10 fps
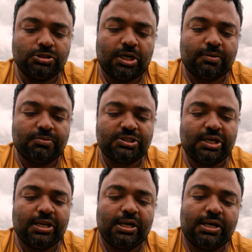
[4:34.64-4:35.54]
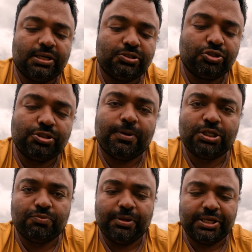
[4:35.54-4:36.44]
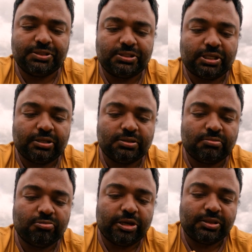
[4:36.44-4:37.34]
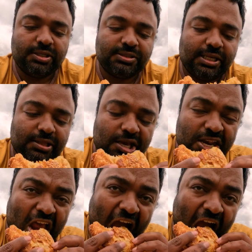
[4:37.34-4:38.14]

garam masala and your tomato base and things like that.